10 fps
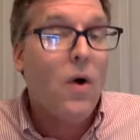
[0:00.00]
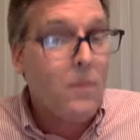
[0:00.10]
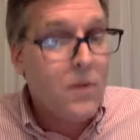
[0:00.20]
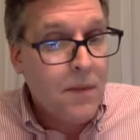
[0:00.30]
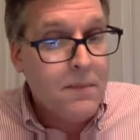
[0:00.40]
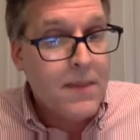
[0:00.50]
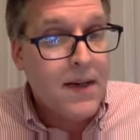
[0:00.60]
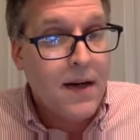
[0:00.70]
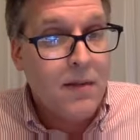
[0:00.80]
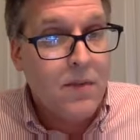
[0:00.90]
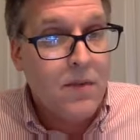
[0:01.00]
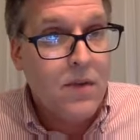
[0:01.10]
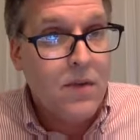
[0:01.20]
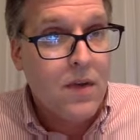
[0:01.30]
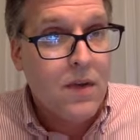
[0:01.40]

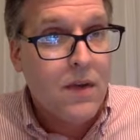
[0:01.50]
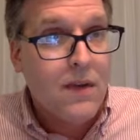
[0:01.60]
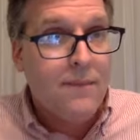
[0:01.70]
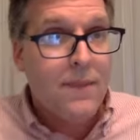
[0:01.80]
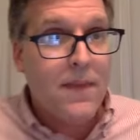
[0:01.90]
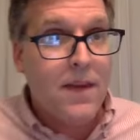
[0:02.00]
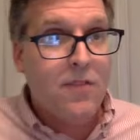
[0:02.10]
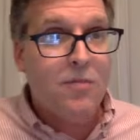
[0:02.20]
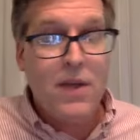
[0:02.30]
Sometimes if